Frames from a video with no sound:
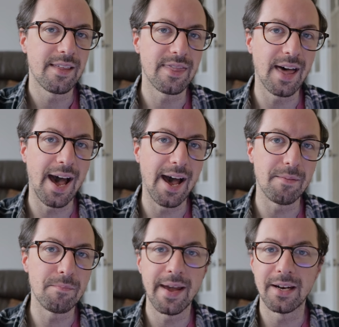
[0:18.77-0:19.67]

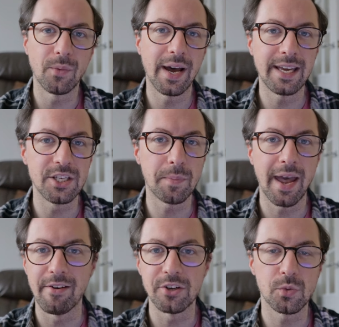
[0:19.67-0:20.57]
that meant where his
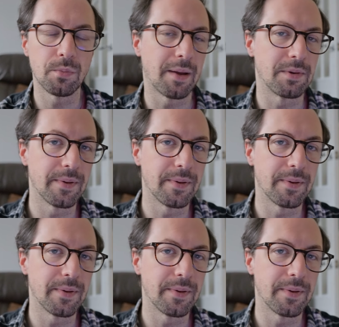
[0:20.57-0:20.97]
parents were maybe